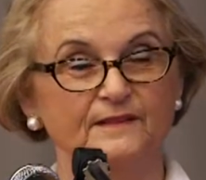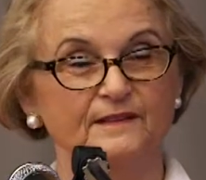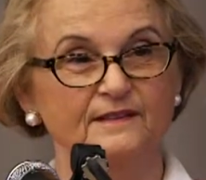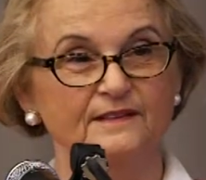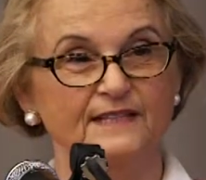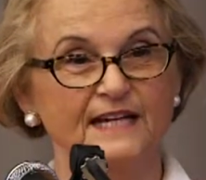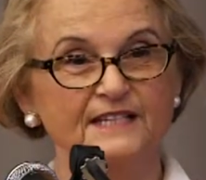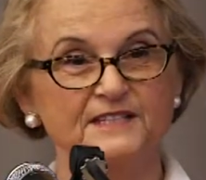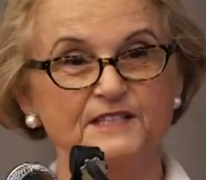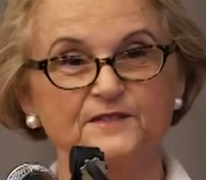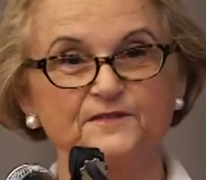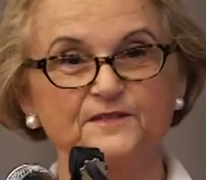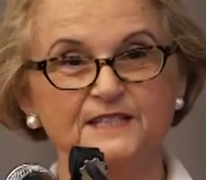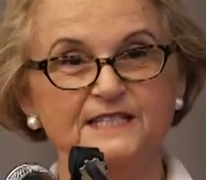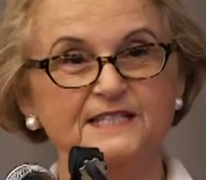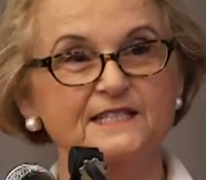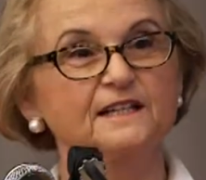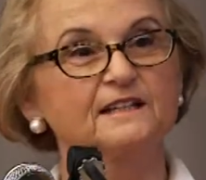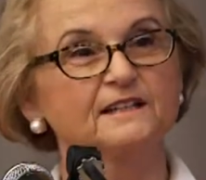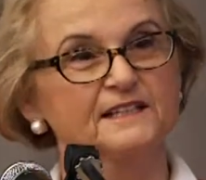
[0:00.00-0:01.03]
That's
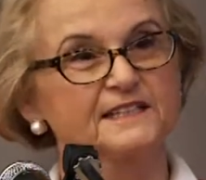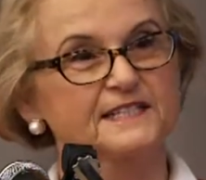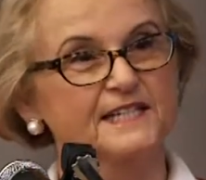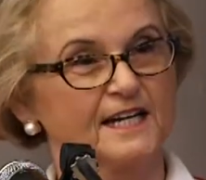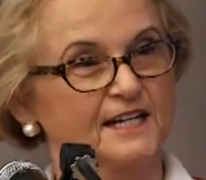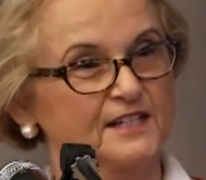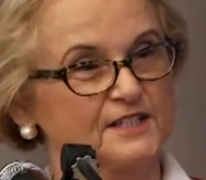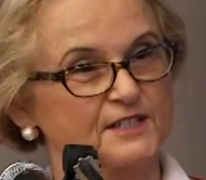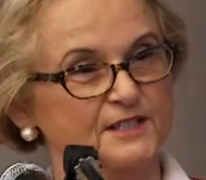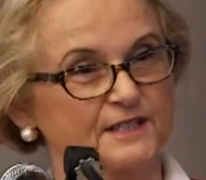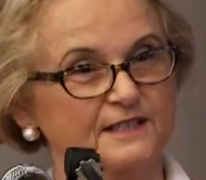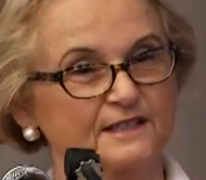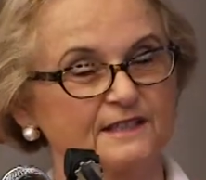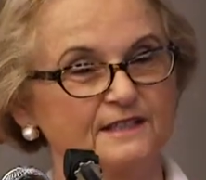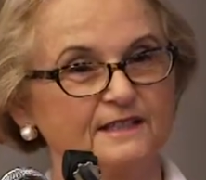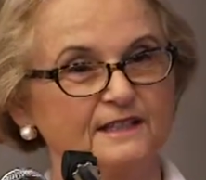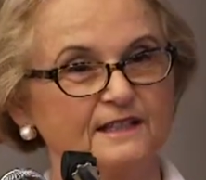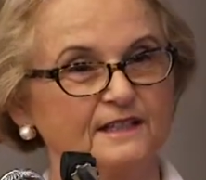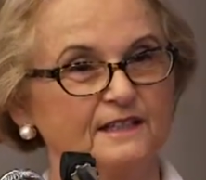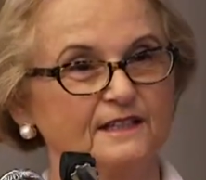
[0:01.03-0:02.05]
facilitation.
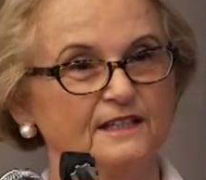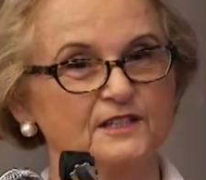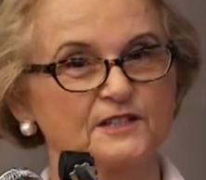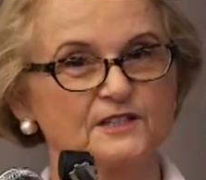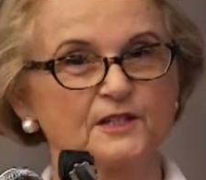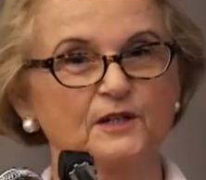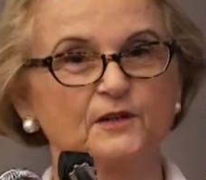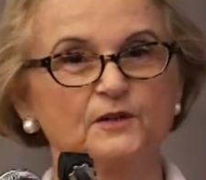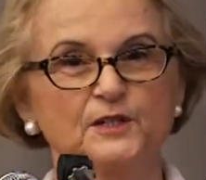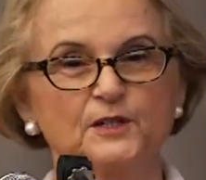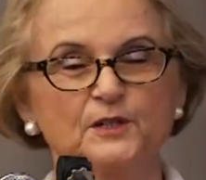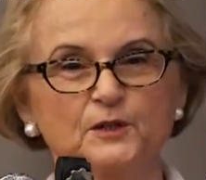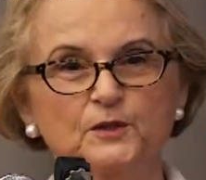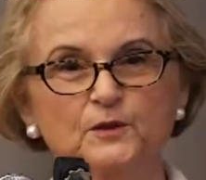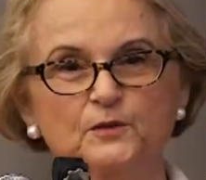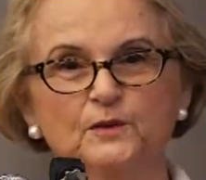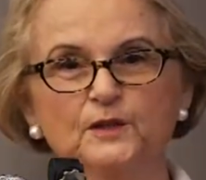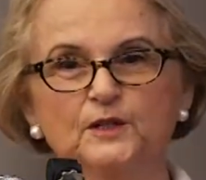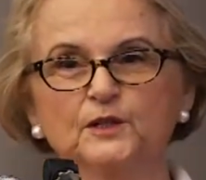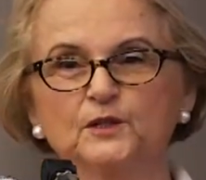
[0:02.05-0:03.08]
So
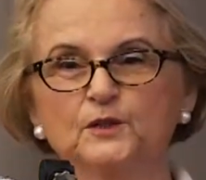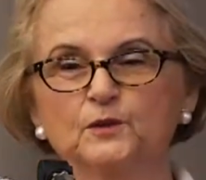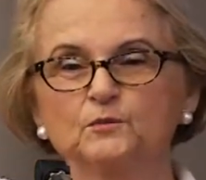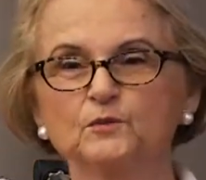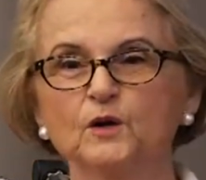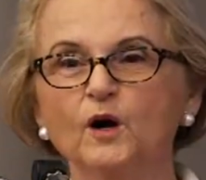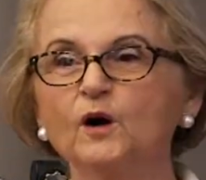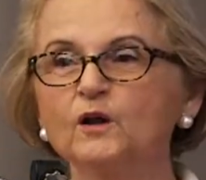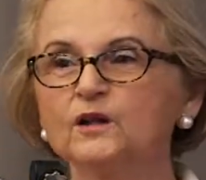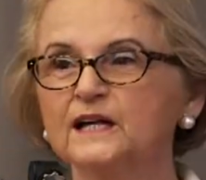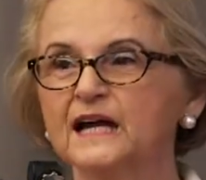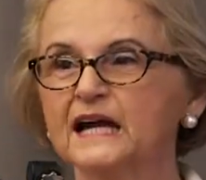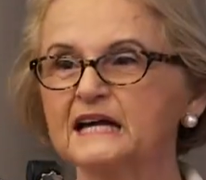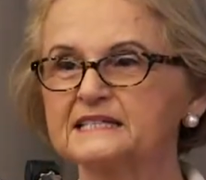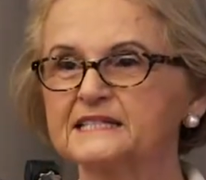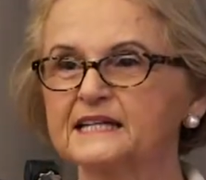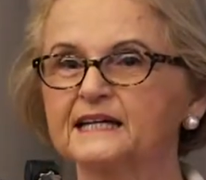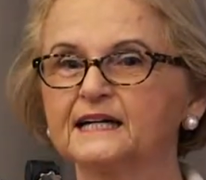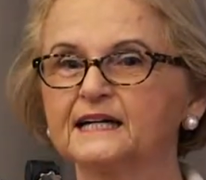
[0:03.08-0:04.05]
your role as a